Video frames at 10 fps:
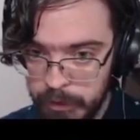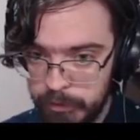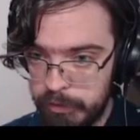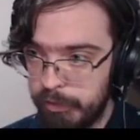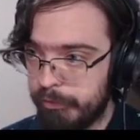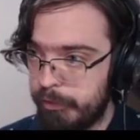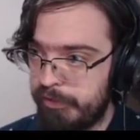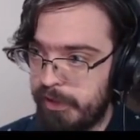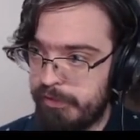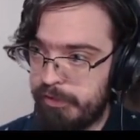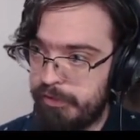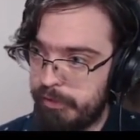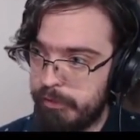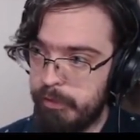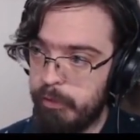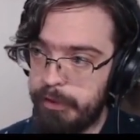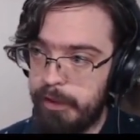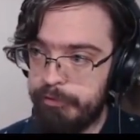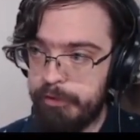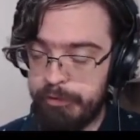this resets to 0 on
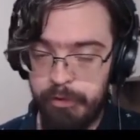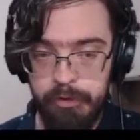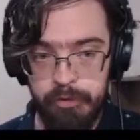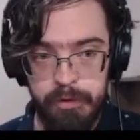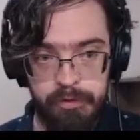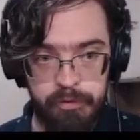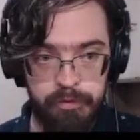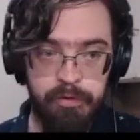every screen transition.